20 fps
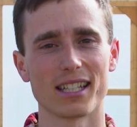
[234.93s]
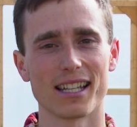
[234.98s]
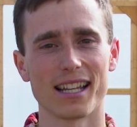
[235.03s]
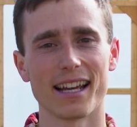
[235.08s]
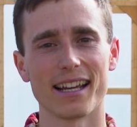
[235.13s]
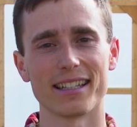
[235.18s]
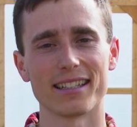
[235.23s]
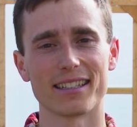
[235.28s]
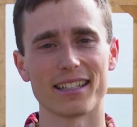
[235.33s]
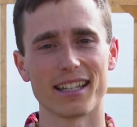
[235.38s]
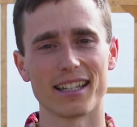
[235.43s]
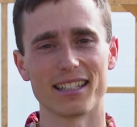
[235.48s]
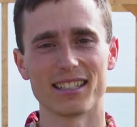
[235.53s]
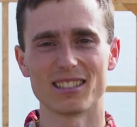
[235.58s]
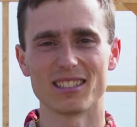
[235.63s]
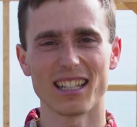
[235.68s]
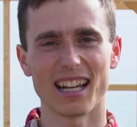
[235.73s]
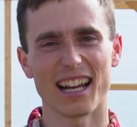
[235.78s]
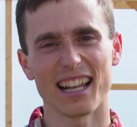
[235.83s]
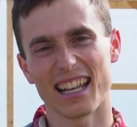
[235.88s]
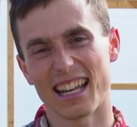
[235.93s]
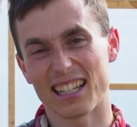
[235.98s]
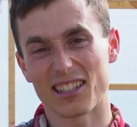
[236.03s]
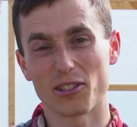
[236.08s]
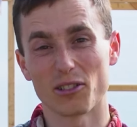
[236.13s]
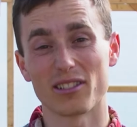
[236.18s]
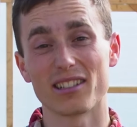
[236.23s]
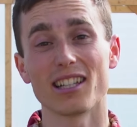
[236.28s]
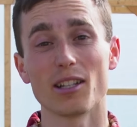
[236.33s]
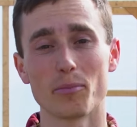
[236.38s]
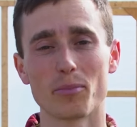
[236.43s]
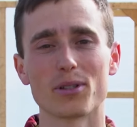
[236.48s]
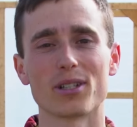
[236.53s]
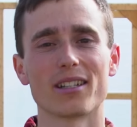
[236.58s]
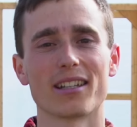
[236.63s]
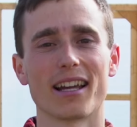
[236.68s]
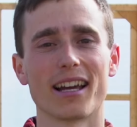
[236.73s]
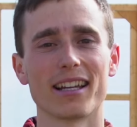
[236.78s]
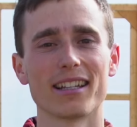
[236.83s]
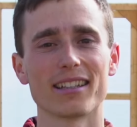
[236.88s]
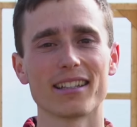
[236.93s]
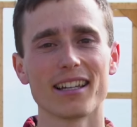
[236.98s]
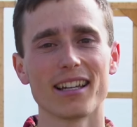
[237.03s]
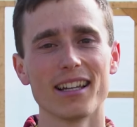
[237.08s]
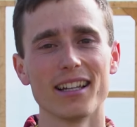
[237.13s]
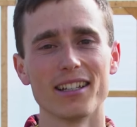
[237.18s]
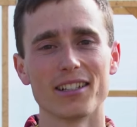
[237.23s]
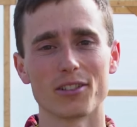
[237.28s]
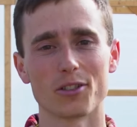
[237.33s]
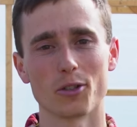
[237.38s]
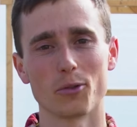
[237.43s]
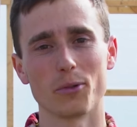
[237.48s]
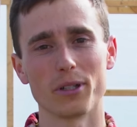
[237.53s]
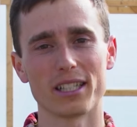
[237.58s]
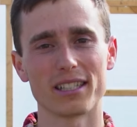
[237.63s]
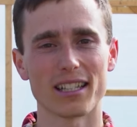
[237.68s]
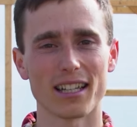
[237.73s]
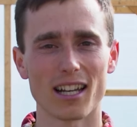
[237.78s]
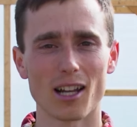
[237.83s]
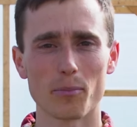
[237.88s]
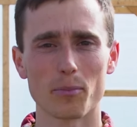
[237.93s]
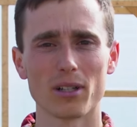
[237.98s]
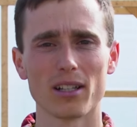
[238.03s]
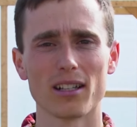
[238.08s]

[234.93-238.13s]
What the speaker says: night, and I like to sleep in the night. So we set up a